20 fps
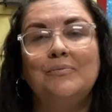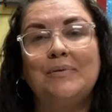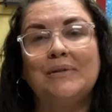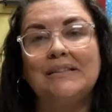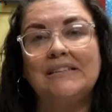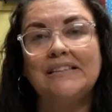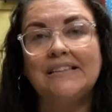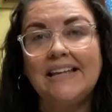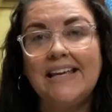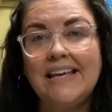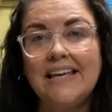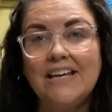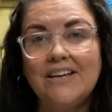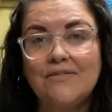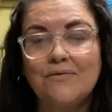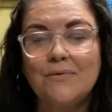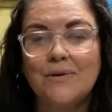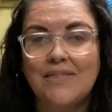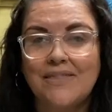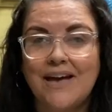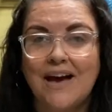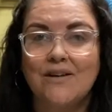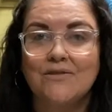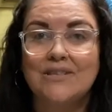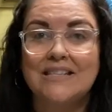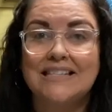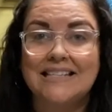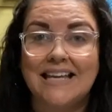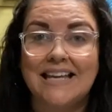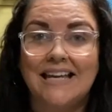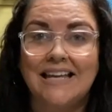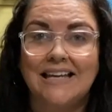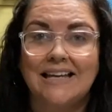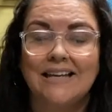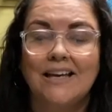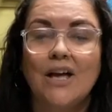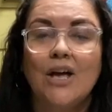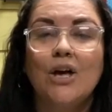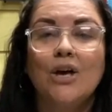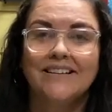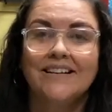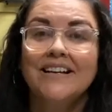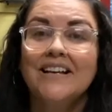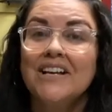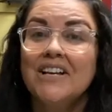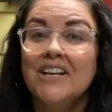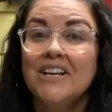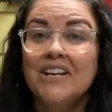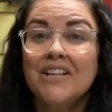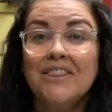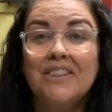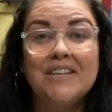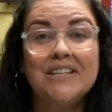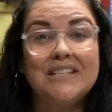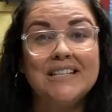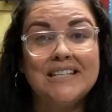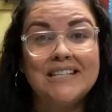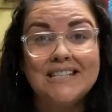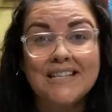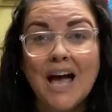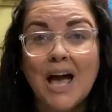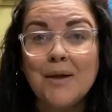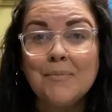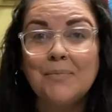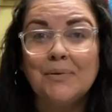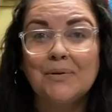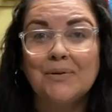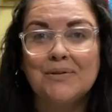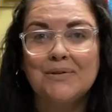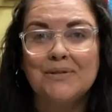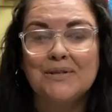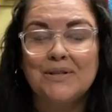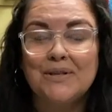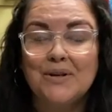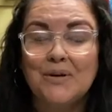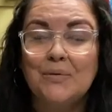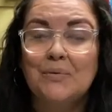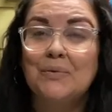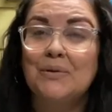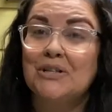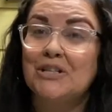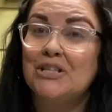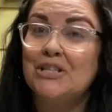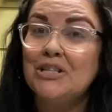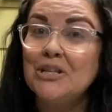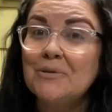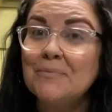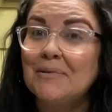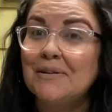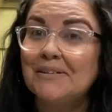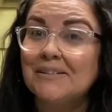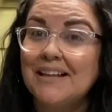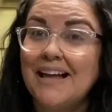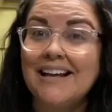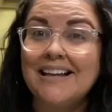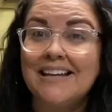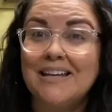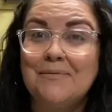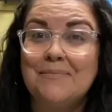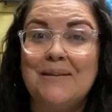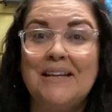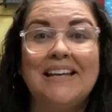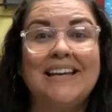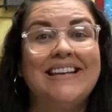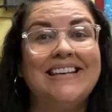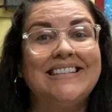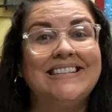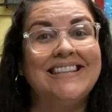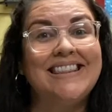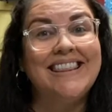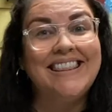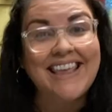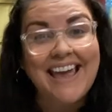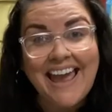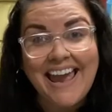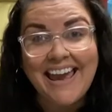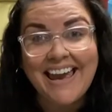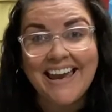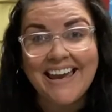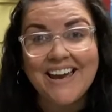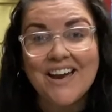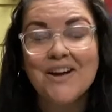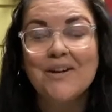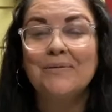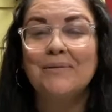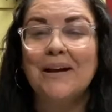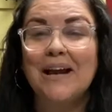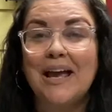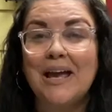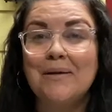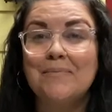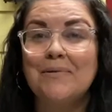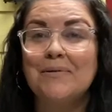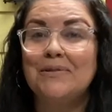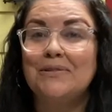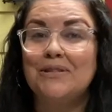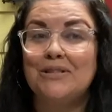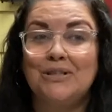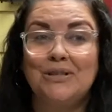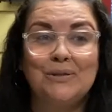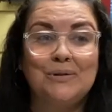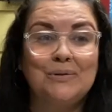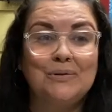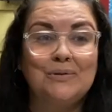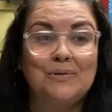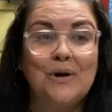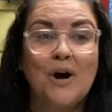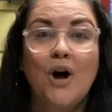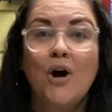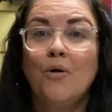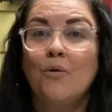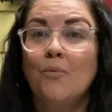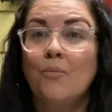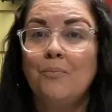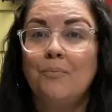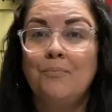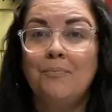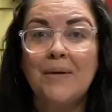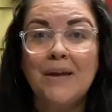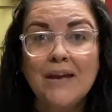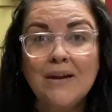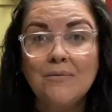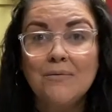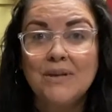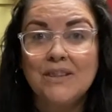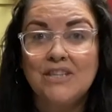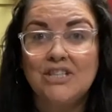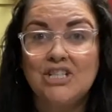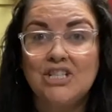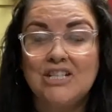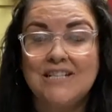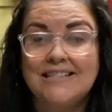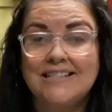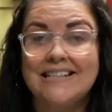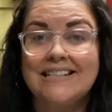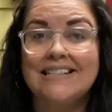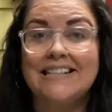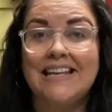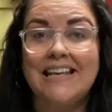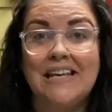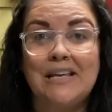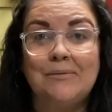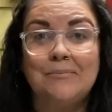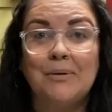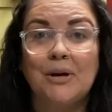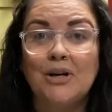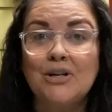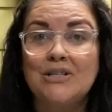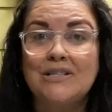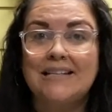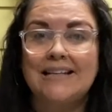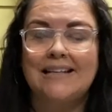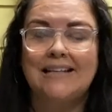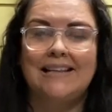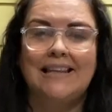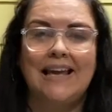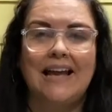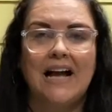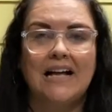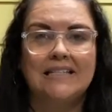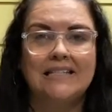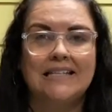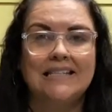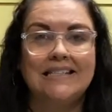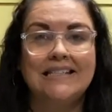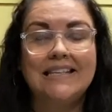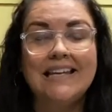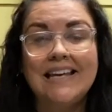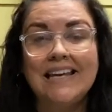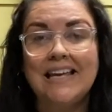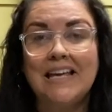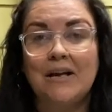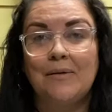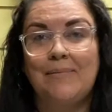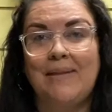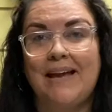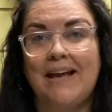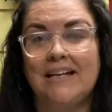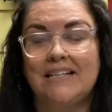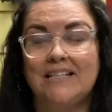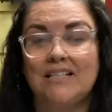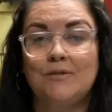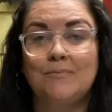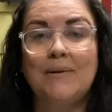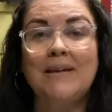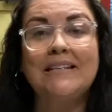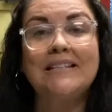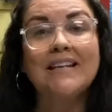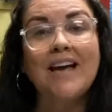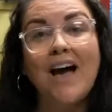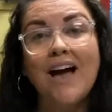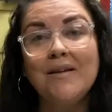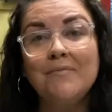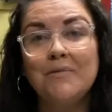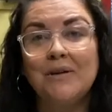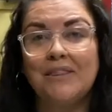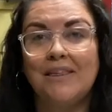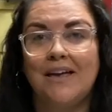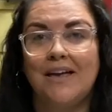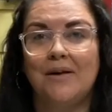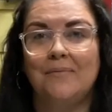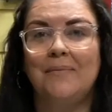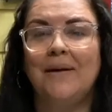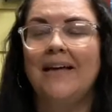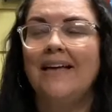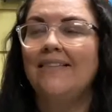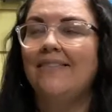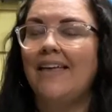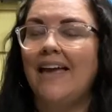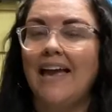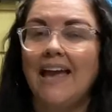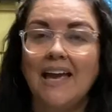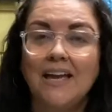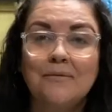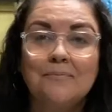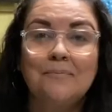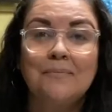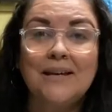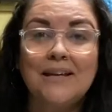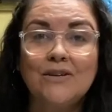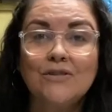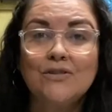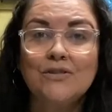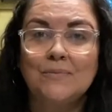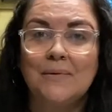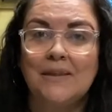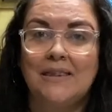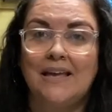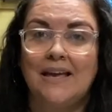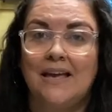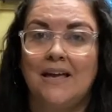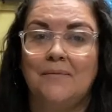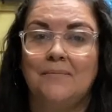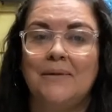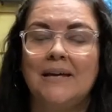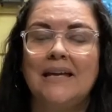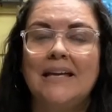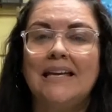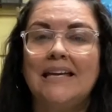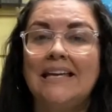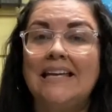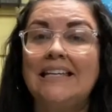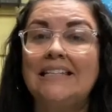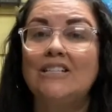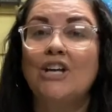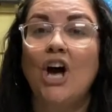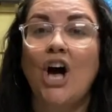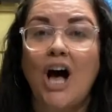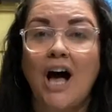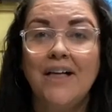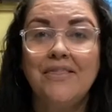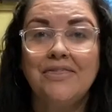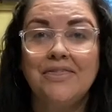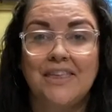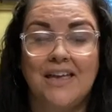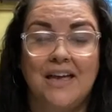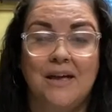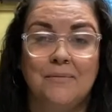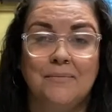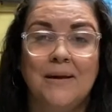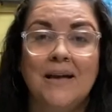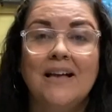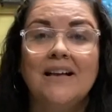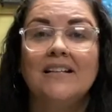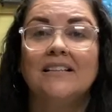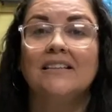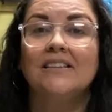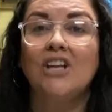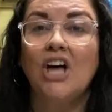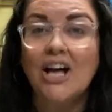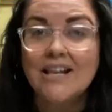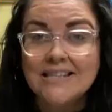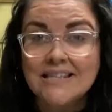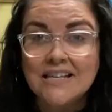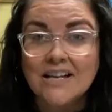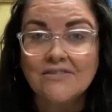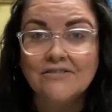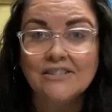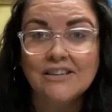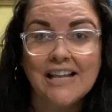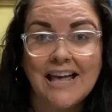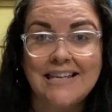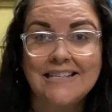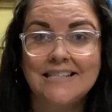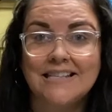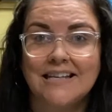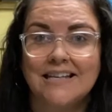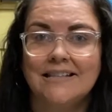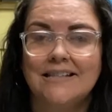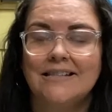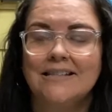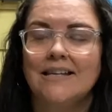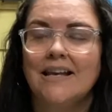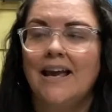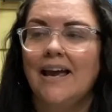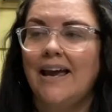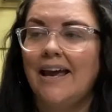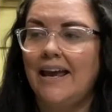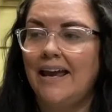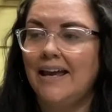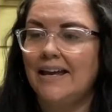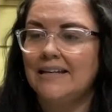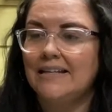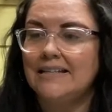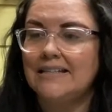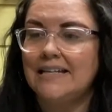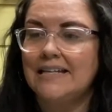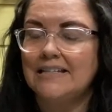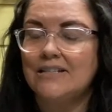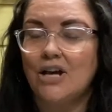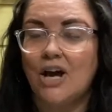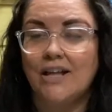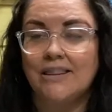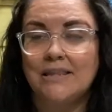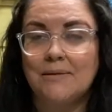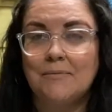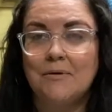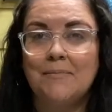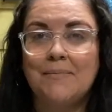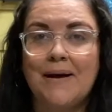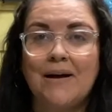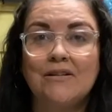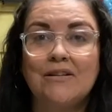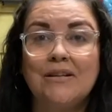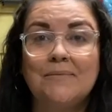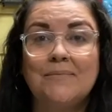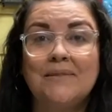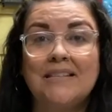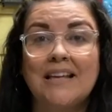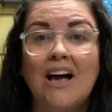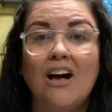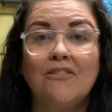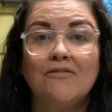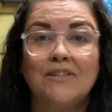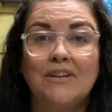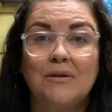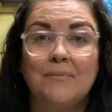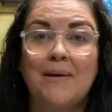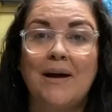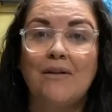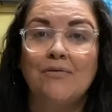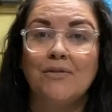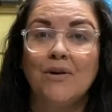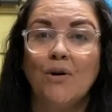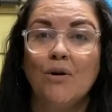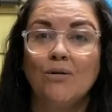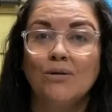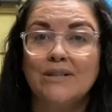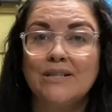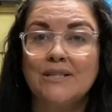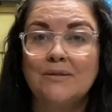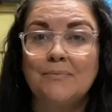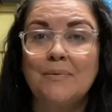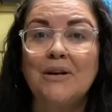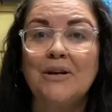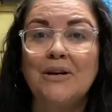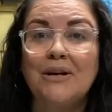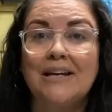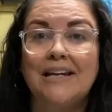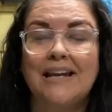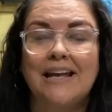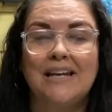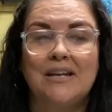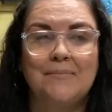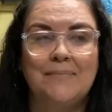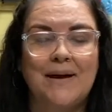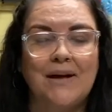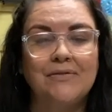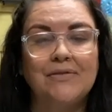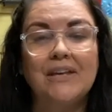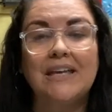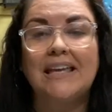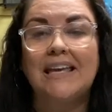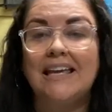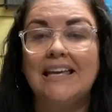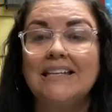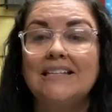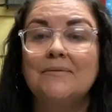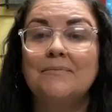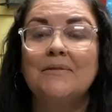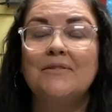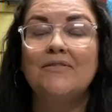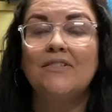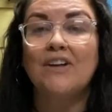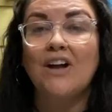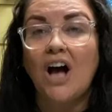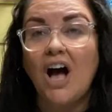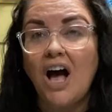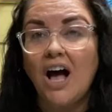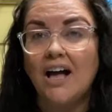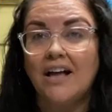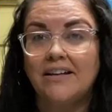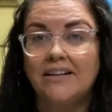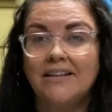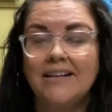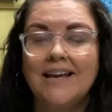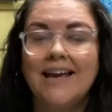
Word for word: believe without seeing. The disciples were super lucky because they were able to be with Jesus in person. They got to see him. They got to spend time with him. They ate meals with him. He taught them lots of lessons and he taught them about himself and about the Holy Spirit and about the kingdom of God.